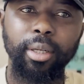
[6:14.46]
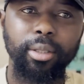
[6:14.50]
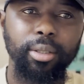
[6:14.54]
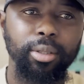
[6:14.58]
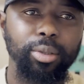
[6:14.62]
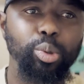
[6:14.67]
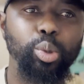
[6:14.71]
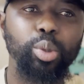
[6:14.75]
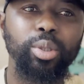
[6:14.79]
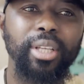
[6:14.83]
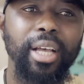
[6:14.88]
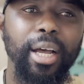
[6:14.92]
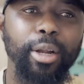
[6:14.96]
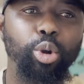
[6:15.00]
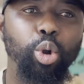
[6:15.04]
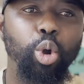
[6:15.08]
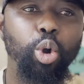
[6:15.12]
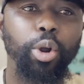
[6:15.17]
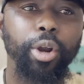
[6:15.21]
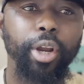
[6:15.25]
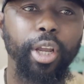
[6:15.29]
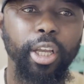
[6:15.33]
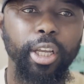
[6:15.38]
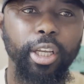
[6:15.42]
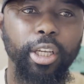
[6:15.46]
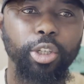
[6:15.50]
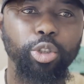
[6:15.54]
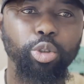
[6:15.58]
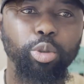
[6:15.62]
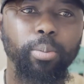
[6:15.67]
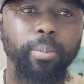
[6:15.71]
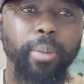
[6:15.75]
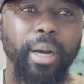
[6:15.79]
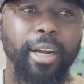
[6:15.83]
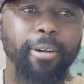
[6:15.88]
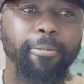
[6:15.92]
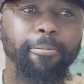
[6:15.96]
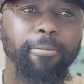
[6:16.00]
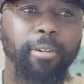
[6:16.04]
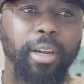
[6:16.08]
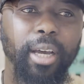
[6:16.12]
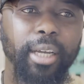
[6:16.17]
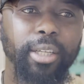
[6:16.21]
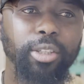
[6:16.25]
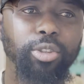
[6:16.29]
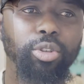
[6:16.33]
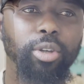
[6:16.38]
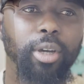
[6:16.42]
those are not EU banned
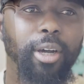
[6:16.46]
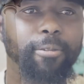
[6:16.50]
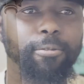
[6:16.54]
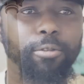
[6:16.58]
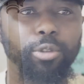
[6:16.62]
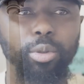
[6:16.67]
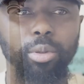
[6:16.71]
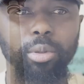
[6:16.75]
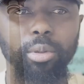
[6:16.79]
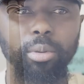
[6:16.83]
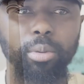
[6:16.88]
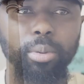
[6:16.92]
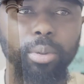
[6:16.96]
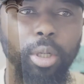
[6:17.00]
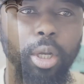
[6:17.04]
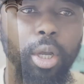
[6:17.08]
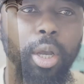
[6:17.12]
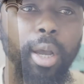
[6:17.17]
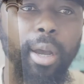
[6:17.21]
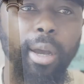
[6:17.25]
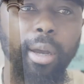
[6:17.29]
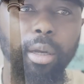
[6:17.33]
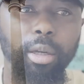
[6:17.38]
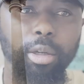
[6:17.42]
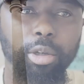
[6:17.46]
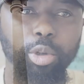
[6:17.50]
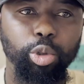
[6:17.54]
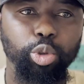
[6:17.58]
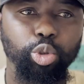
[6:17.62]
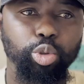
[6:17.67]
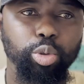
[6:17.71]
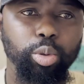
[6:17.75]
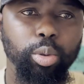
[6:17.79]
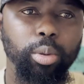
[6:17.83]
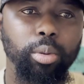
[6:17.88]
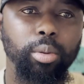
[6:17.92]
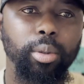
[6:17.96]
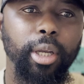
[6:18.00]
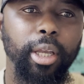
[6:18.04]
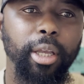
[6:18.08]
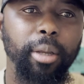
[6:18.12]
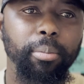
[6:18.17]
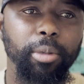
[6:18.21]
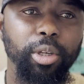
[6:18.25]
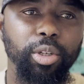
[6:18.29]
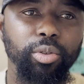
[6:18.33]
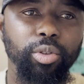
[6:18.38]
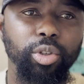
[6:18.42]
flights. You have to go through
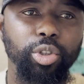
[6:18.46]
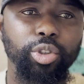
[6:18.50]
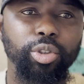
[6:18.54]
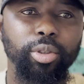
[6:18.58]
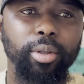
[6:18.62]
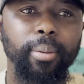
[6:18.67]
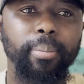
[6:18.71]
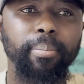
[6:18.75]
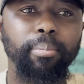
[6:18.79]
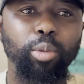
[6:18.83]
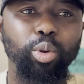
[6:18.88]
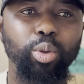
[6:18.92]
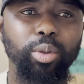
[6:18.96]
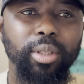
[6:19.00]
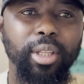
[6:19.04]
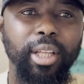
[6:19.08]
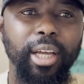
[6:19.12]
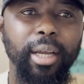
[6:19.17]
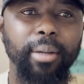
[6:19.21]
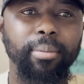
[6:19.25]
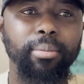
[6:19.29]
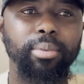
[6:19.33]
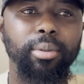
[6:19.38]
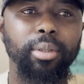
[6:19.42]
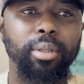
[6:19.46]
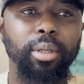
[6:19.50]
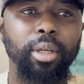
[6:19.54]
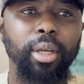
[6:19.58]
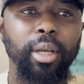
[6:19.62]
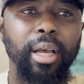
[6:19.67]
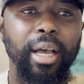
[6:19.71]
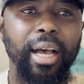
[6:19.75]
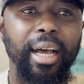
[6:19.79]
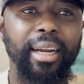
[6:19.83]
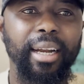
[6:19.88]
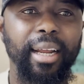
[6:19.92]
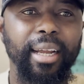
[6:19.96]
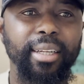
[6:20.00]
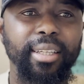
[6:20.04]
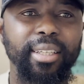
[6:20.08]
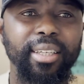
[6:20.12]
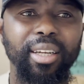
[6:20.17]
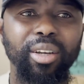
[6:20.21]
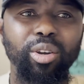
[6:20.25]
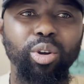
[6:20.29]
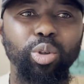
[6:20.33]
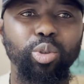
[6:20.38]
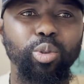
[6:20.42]
immigration most times. And I
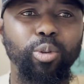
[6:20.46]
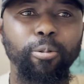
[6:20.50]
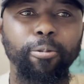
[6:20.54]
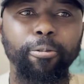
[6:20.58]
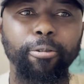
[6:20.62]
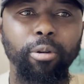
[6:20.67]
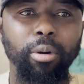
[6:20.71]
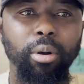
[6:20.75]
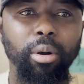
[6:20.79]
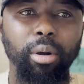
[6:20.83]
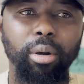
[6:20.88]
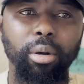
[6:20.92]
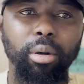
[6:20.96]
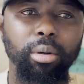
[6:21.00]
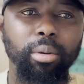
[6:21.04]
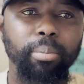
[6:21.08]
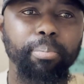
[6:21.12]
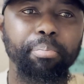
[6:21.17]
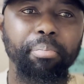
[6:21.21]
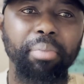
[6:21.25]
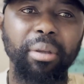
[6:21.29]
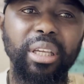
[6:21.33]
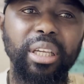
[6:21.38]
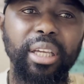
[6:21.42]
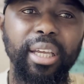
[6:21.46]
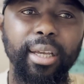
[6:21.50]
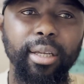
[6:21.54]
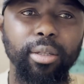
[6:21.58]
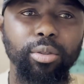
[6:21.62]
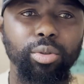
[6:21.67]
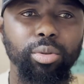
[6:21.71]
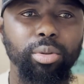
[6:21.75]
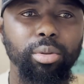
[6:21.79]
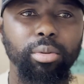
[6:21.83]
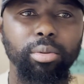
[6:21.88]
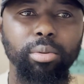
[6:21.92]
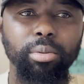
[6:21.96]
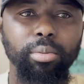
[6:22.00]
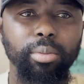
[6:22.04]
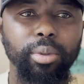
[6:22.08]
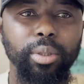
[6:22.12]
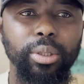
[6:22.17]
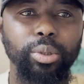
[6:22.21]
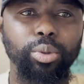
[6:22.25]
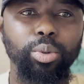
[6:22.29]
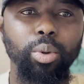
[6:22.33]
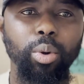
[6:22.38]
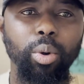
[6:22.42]
think also for BA too.
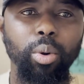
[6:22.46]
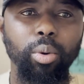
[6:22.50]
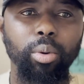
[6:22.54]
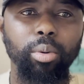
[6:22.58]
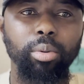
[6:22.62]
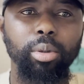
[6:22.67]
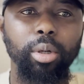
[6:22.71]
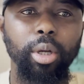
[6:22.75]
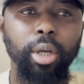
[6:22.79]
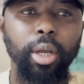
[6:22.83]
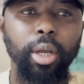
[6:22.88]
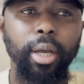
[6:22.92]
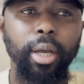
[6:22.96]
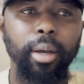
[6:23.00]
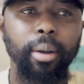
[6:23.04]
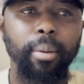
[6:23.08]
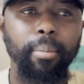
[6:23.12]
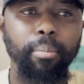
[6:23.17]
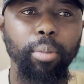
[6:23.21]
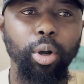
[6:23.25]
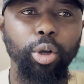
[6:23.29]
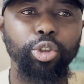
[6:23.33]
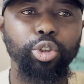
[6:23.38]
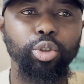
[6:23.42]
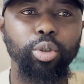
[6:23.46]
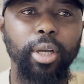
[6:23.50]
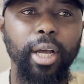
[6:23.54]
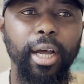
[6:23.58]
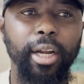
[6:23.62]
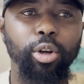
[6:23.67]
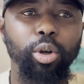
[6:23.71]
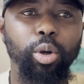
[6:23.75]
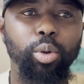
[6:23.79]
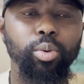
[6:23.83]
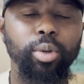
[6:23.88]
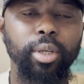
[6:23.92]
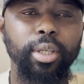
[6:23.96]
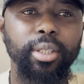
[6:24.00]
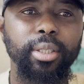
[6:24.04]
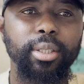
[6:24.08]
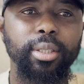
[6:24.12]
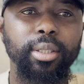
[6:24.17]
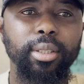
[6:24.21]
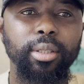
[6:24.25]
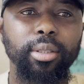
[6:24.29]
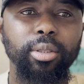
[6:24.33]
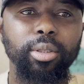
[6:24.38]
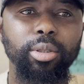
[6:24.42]
So, but you can
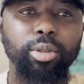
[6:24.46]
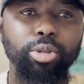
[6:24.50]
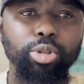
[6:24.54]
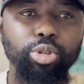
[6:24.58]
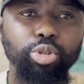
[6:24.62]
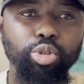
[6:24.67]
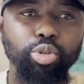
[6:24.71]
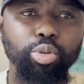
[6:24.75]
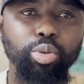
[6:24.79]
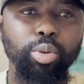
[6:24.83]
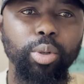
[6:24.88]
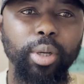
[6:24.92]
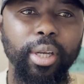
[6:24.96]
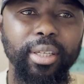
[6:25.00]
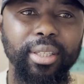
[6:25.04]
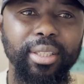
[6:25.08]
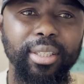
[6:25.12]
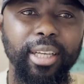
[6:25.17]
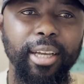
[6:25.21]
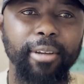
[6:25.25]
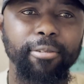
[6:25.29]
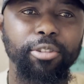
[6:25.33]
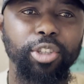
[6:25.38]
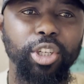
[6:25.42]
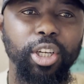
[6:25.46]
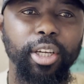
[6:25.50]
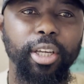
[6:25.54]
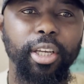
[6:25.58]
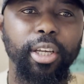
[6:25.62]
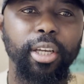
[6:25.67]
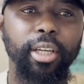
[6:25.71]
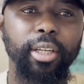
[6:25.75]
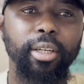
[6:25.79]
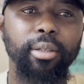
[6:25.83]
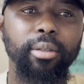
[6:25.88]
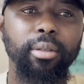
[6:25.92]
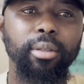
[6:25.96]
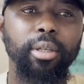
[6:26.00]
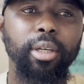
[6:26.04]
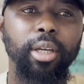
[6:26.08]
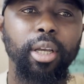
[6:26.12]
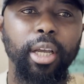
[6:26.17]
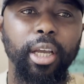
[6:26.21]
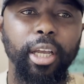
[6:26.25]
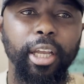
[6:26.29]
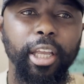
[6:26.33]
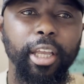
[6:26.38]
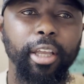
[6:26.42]
always do a self check-in
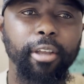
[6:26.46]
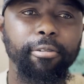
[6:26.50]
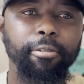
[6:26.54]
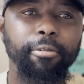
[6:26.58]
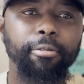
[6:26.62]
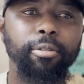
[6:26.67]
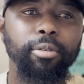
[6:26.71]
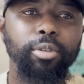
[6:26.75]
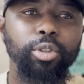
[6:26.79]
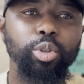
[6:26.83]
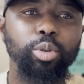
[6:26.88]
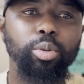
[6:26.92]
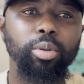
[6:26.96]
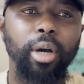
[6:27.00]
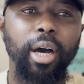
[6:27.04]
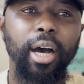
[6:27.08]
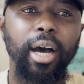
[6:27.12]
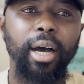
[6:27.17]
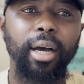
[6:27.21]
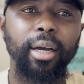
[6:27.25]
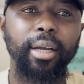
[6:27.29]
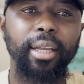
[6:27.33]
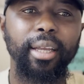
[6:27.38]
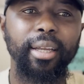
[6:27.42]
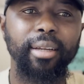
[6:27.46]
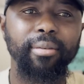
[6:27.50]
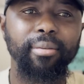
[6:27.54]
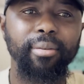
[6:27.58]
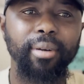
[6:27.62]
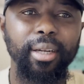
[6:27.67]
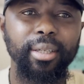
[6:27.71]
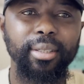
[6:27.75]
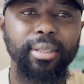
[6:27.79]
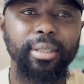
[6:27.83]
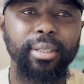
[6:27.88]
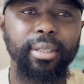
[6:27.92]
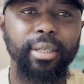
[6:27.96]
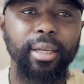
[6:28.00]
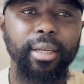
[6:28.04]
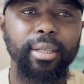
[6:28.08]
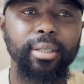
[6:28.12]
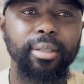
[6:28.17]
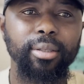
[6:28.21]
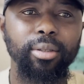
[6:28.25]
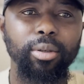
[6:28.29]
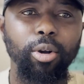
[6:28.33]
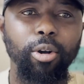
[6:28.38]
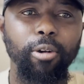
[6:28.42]
if you are a
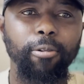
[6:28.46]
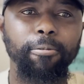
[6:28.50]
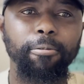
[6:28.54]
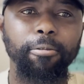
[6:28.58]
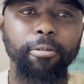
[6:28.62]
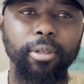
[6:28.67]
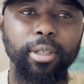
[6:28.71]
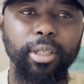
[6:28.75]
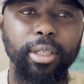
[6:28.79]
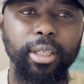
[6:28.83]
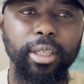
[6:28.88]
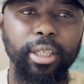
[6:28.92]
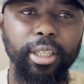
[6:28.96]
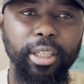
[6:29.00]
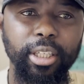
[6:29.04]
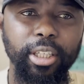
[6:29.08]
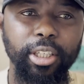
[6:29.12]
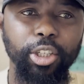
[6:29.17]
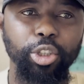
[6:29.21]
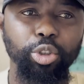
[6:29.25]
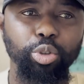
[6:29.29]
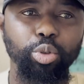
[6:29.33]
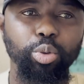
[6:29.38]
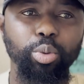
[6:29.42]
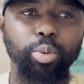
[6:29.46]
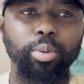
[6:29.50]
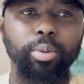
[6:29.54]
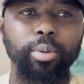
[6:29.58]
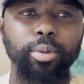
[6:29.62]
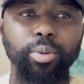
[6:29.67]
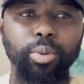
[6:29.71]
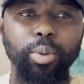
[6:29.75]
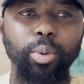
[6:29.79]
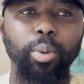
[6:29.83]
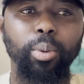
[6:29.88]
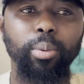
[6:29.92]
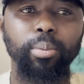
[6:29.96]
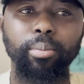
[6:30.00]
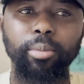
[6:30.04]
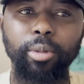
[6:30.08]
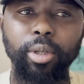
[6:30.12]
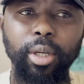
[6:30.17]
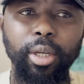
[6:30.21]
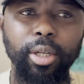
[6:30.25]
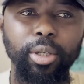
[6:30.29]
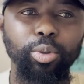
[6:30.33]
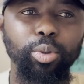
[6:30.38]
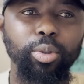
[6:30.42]
resident of the EU. So
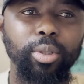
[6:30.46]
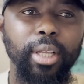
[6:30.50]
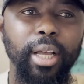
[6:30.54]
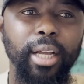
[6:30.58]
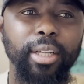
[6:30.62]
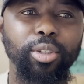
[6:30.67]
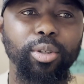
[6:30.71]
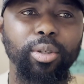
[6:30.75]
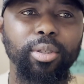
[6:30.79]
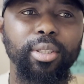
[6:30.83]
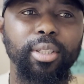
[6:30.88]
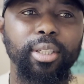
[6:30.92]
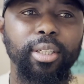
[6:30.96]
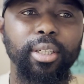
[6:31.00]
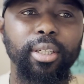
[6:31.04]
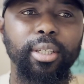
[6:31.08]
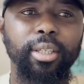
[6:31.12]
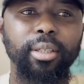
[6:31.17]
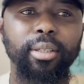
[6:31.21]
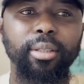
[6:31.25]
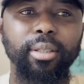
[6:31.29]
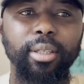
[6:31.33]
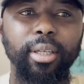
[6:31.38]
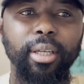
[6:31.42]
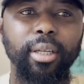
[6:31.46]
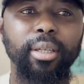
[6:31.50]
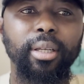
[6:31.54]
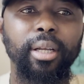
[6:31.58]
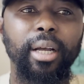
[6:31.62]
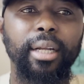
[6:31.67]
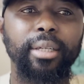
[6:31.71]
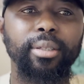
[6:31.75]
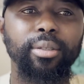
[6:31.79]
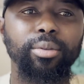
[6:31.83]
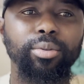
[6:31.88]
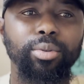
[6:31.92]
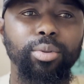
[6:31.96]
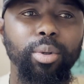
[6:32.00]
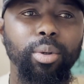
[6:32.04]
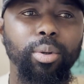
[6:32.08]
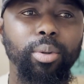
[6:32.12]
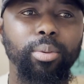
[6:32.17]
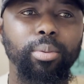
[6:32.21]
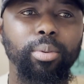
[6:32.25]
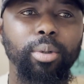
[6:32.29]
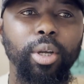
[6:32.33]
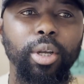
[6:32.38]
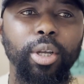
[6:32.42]
those are just the things. And
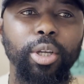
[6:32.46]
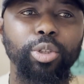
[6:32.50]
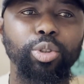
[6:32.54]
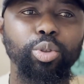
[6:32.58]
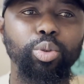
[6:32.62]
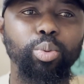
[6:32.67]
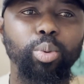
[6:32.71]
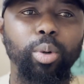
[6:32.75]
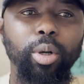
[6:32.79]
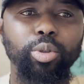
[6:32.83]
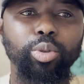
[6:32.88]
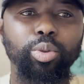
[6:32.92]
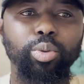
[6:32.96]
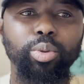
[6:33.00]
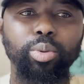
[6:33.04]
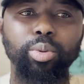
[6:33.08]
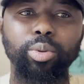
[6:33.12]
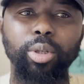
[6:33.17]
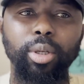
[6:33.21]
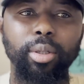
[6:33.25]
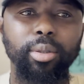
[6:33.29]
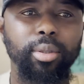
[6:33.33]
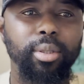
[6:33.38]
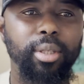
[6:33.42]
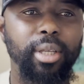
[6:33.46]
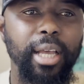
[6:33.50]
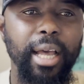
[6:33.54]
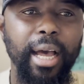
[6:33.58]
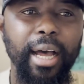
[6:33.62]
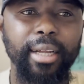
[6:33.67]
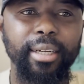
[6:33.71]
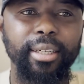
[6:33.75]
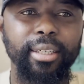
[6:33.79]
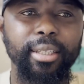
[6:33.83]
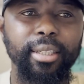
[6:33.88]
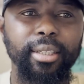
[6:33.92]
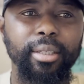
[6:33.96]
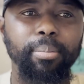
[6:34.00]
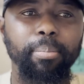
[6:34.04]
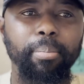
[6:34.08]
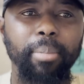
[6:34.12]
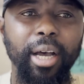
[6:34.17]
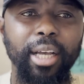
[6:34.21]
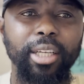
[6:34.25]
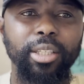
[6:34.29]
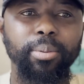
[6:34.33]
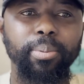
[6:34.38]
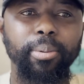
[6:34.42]
so you want to just scan the
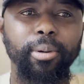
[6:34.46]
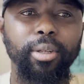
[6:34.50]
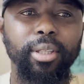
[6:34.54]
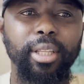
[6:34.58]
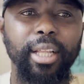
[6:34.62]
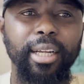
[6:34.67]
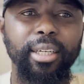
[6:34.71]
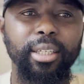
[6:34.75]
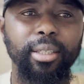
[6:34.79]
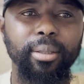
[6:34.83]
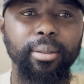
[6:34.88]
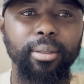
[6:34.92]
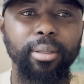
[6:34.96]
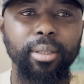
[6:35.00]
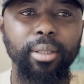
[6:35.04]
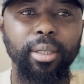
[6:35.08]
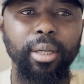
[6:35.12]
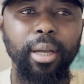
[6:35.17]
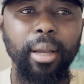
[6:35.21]
passport at the